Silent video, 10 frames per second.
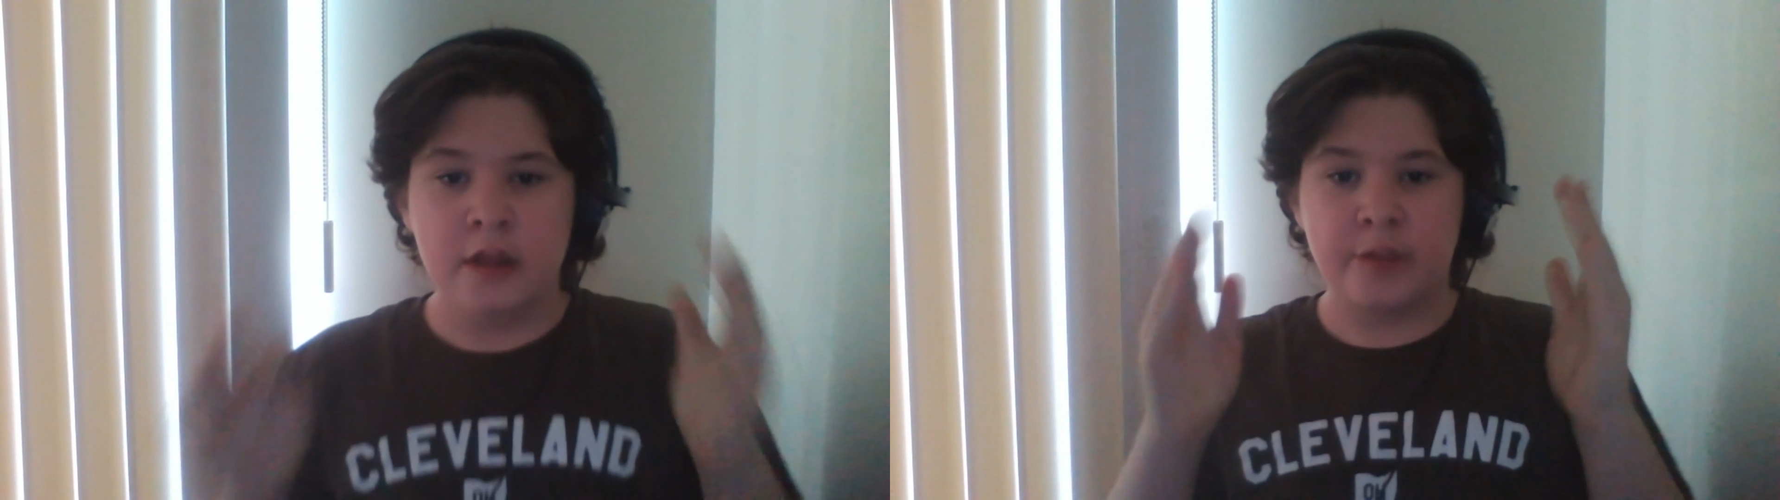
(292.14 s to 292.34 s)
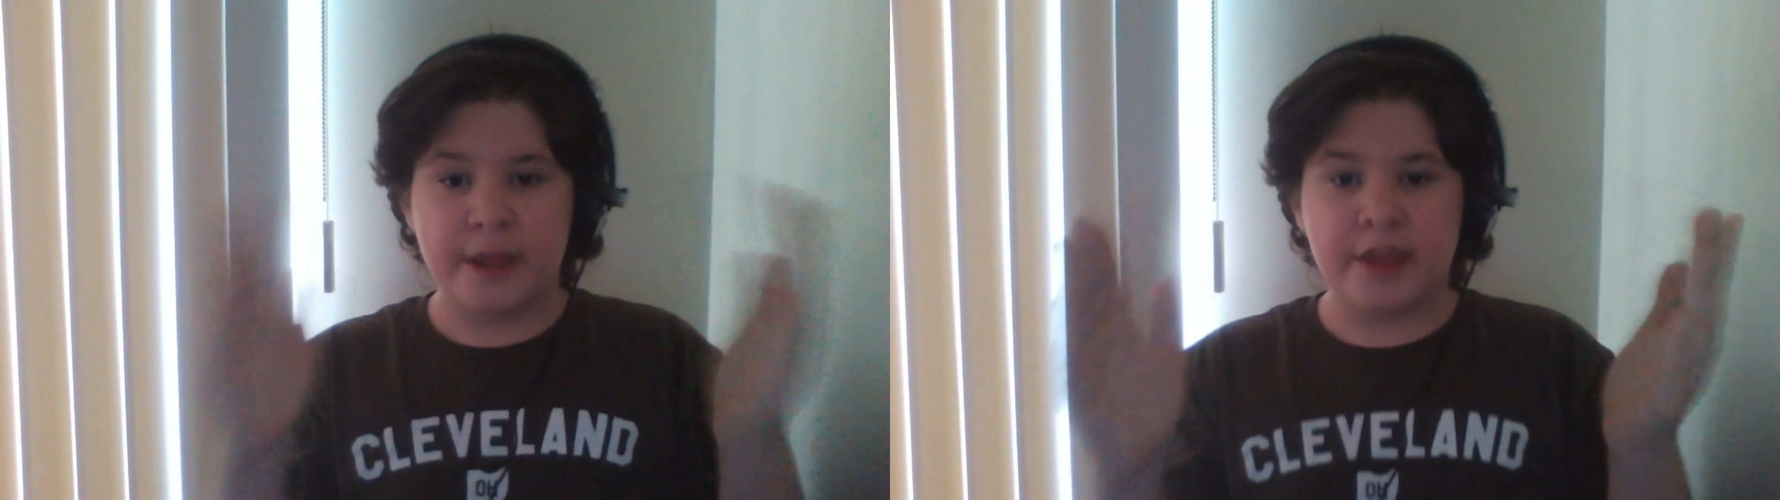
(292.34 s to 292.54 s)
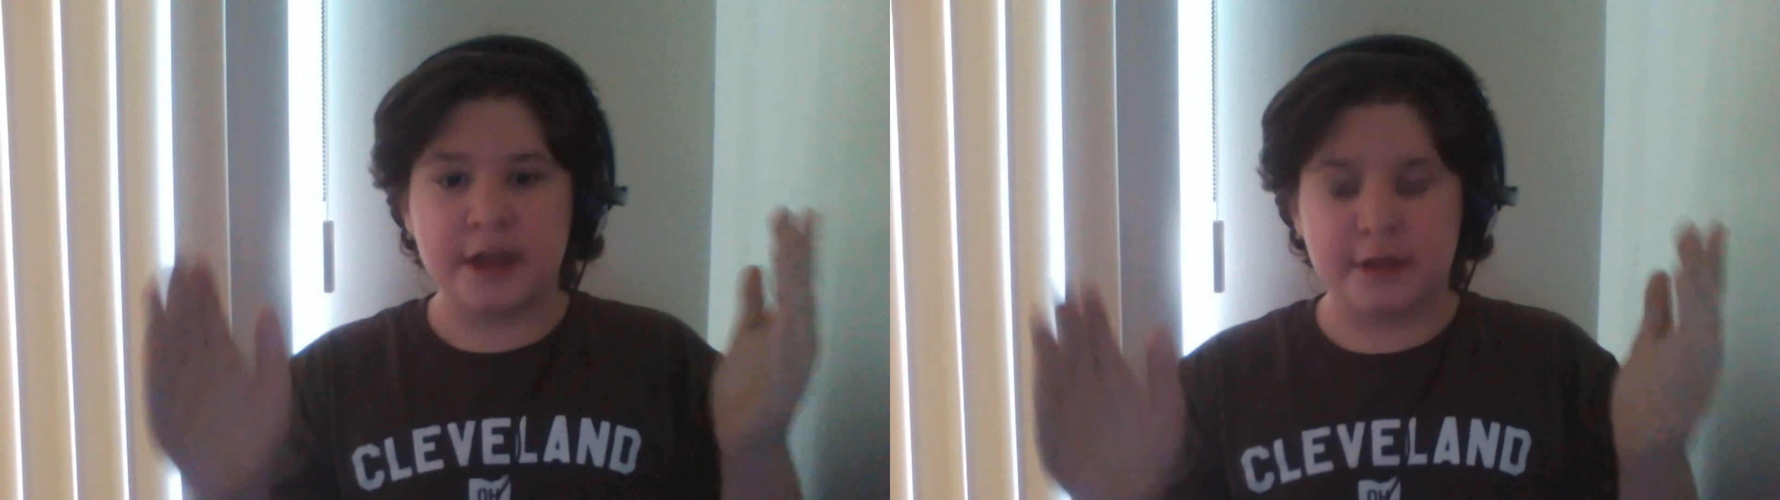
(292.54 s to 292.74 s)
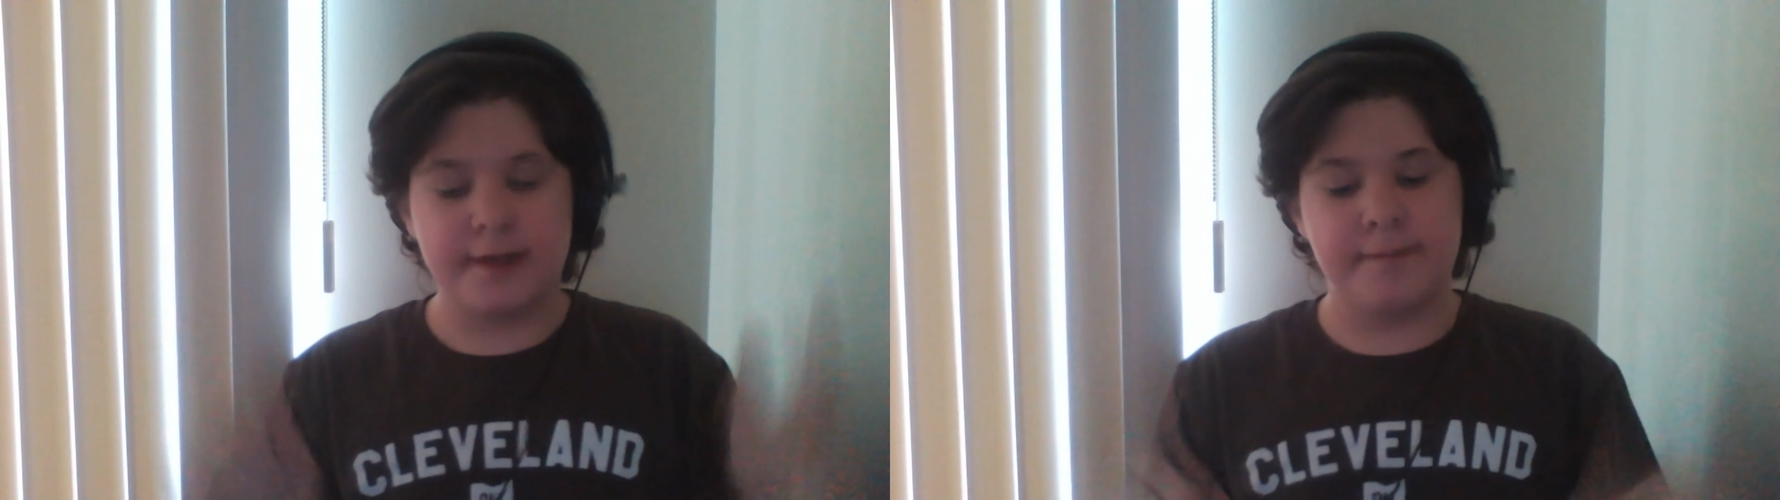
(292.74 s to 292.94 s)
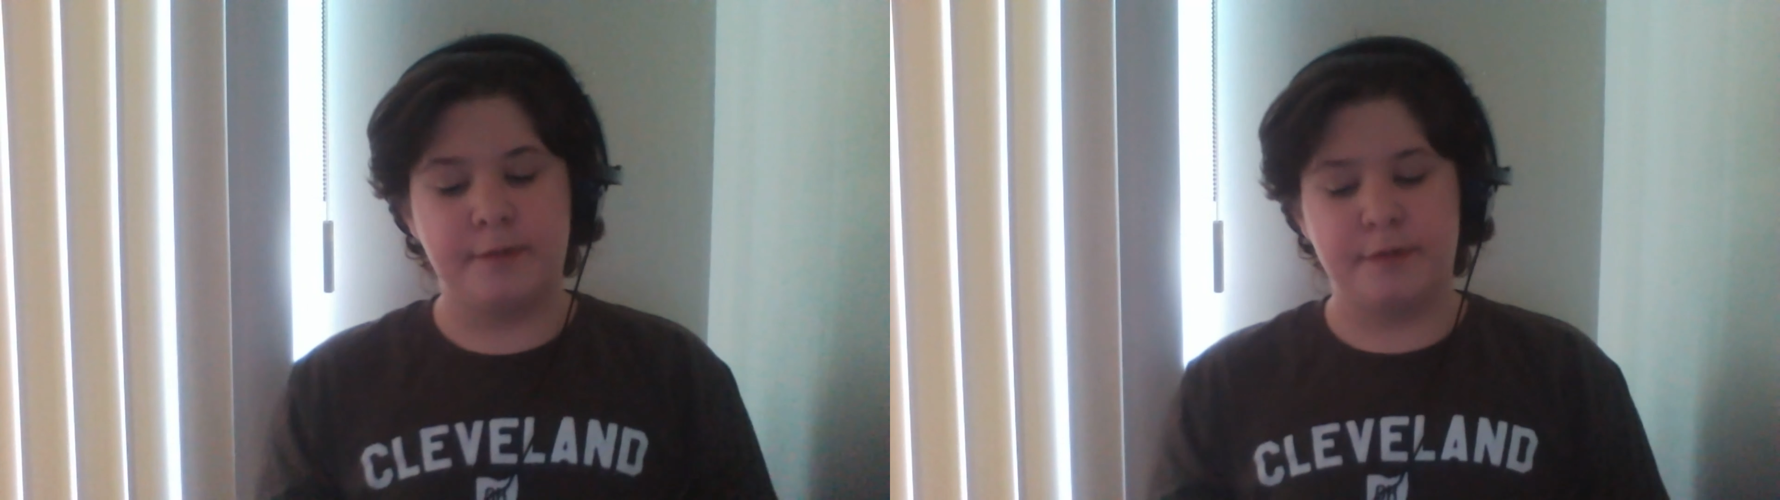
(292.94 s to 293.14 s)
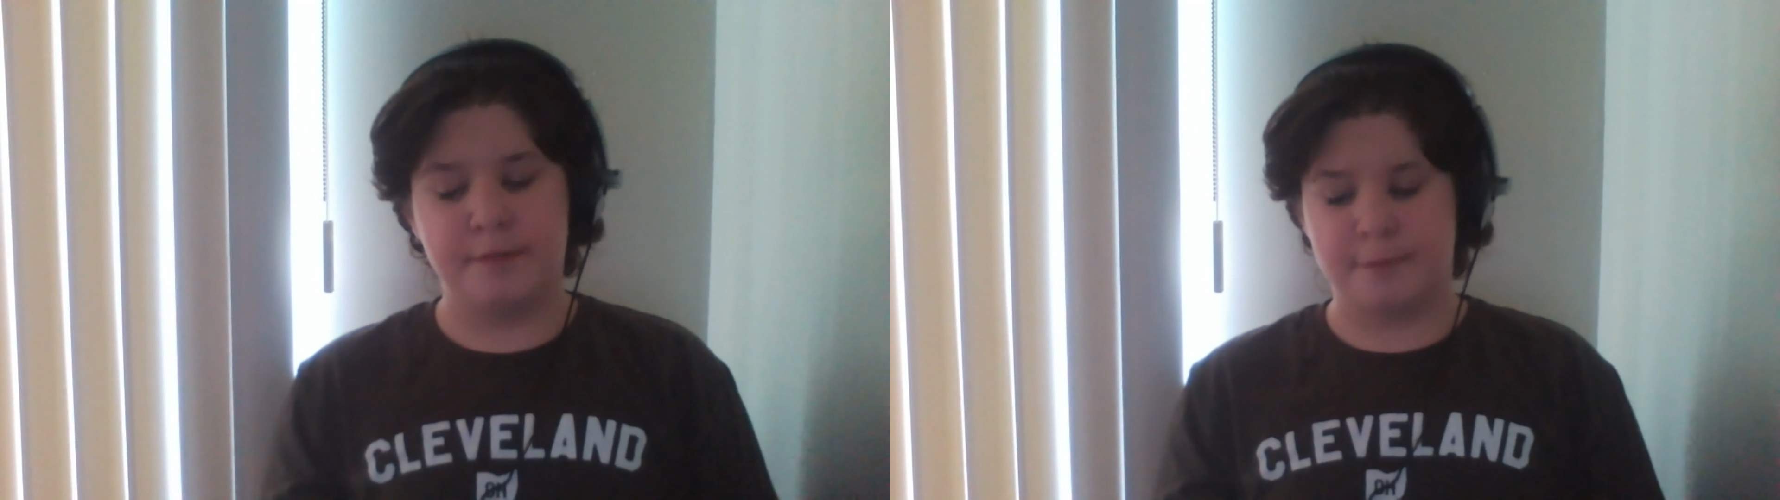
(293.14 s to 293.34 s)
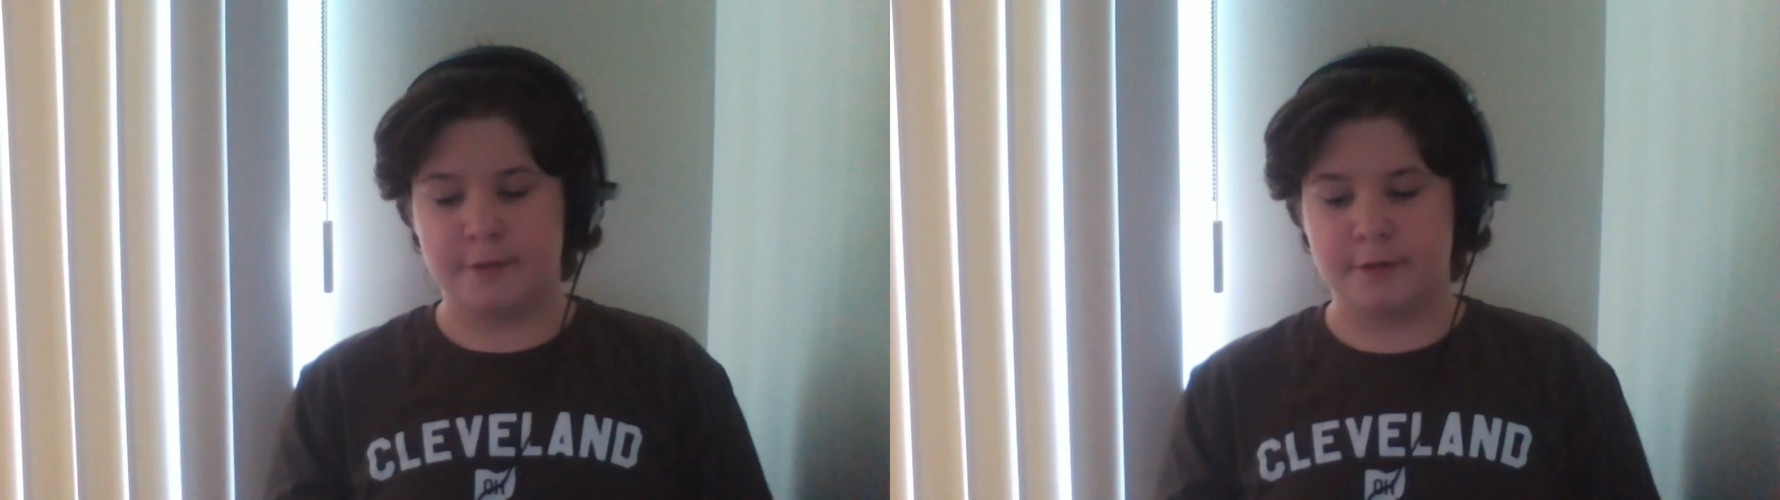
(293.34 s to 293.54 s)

The best example for